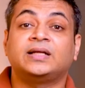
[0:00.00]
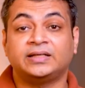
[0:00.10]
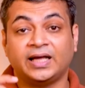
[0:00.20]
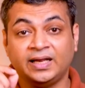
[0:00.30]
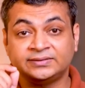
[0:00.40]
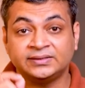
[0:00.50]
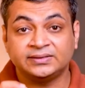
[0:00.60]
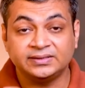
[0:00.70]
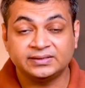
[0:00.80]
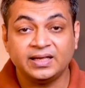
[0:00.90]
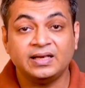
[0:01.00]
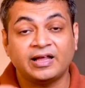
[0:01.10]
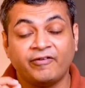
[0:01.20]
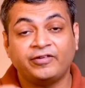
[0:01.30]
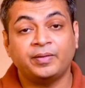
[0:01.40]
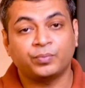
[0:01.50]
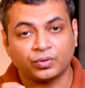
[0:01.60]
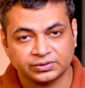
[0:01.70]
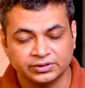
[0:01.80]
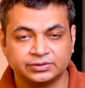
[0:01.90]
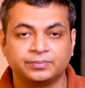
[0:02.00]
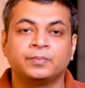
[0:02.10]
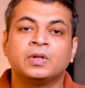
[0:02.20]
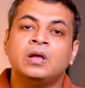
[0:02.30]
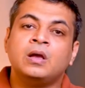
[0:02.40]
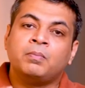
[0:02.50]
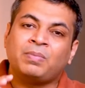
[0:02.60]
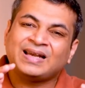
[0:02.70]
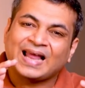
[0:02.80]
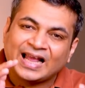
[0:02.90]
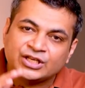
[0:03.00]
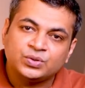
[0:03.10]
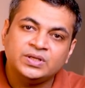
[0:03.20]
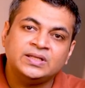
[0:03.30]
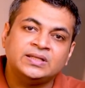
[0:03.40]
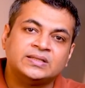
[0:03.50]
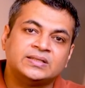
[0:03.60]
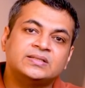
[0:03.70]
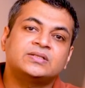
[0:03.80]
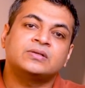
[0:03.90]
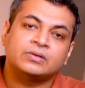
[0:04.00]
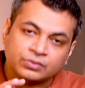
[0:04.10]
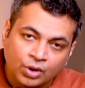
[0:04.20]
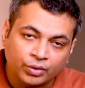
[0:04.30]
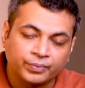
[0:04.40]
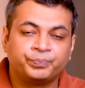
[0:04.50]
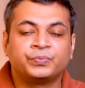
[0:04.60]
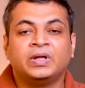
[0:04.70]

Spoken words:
that dialysis is a lifetime process. But actually, this is wrong.